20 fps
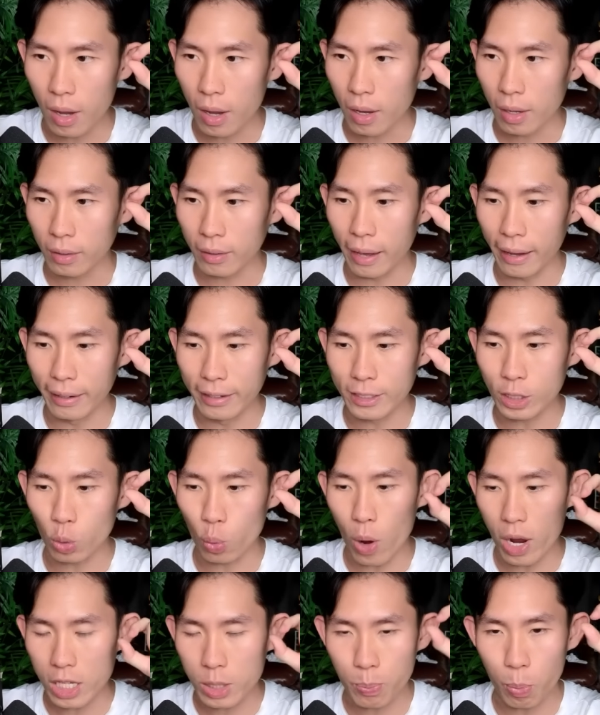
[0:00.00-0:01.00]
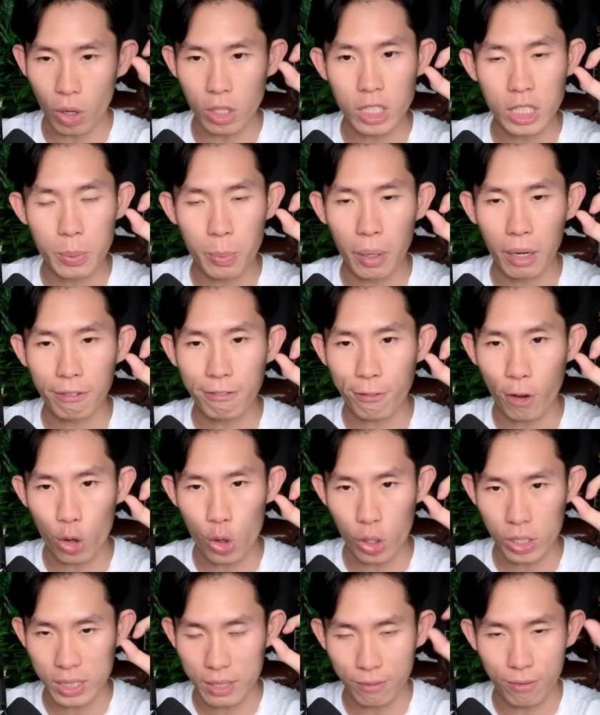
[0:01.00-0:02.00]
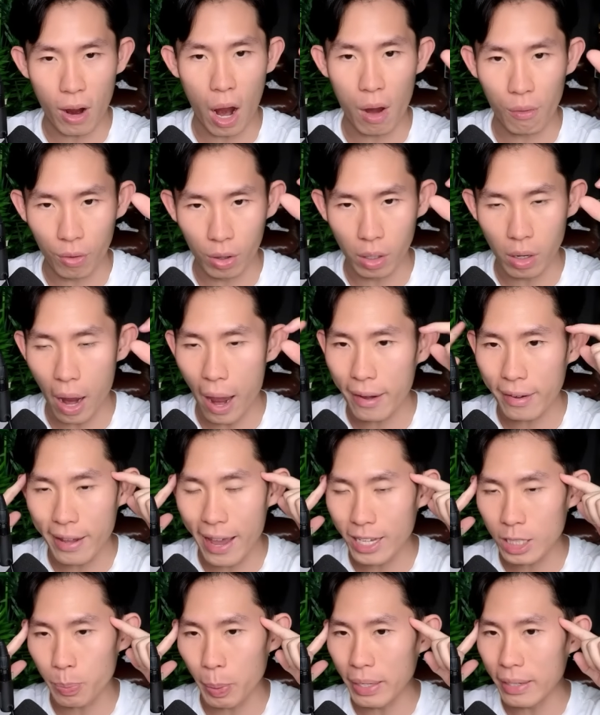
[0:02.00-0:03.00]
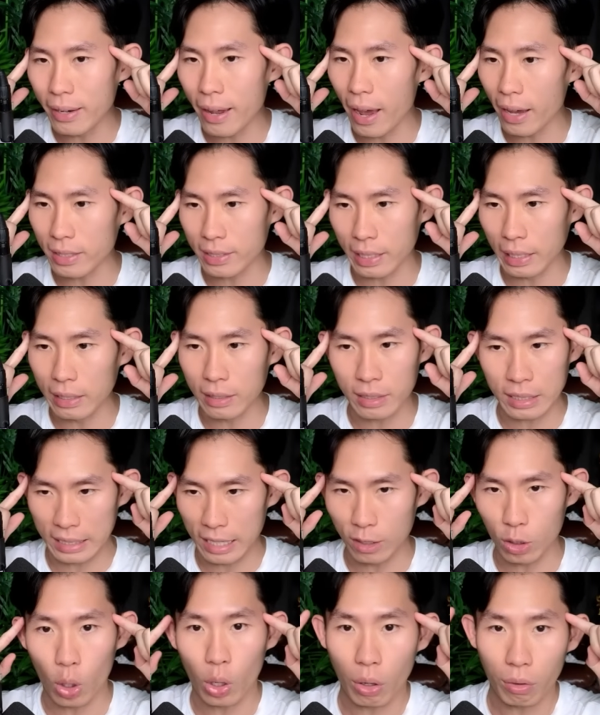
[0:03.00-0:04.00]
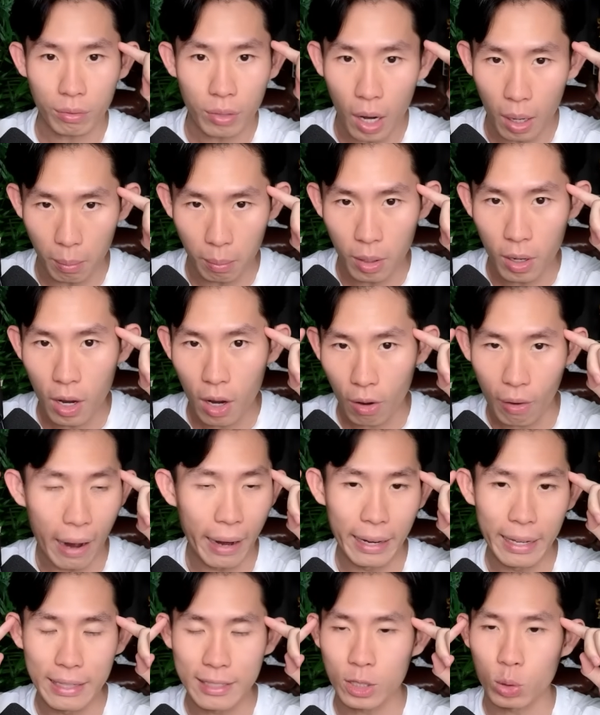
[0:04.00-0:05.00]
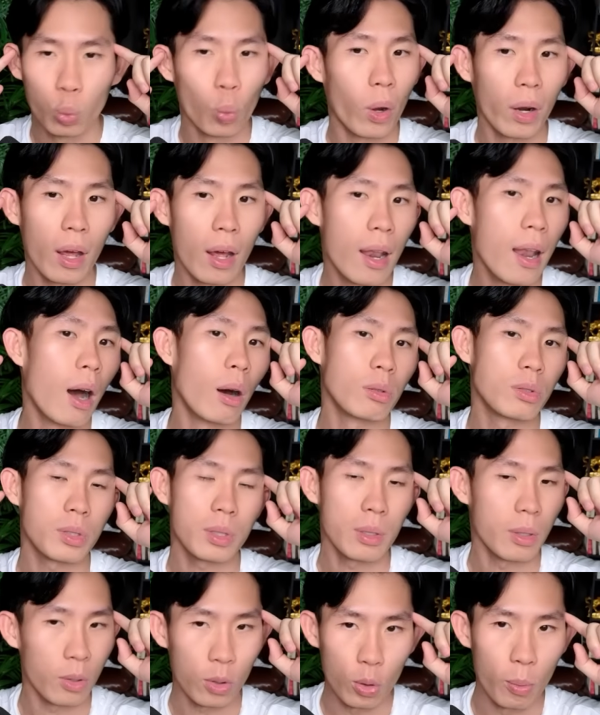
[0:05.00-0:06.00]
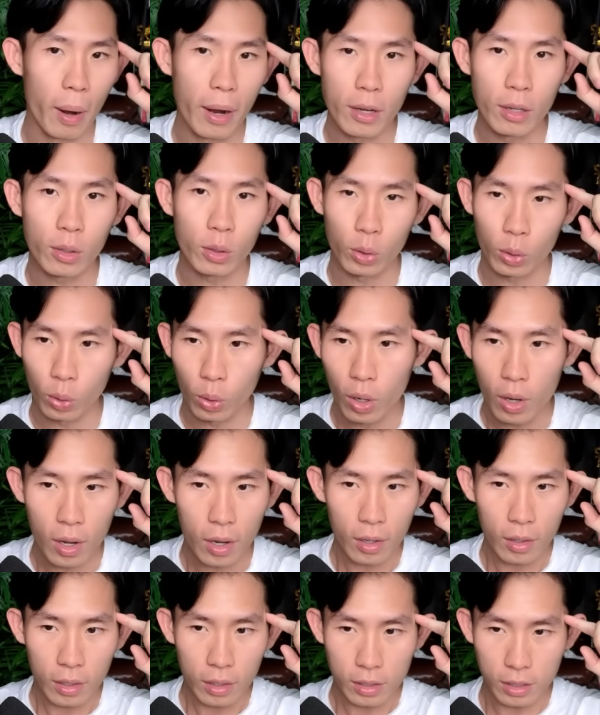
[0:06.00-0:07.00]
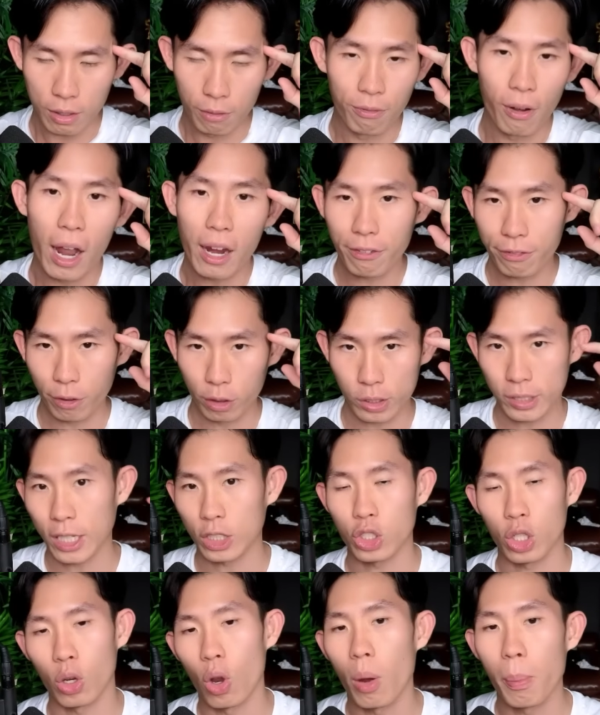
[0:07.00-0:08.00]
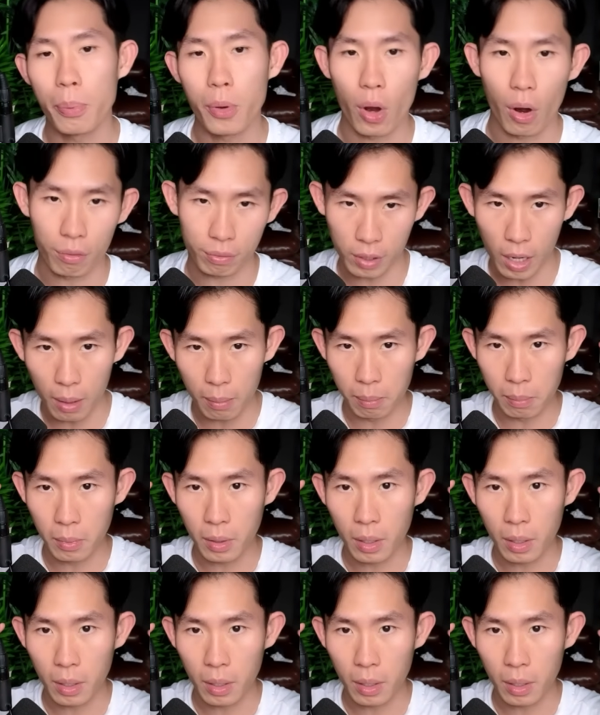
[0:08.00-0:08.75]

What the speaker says: that is responsible for your survival. And it has been there since the dawn of time, right? It's what allows human to survive for such a long period of time.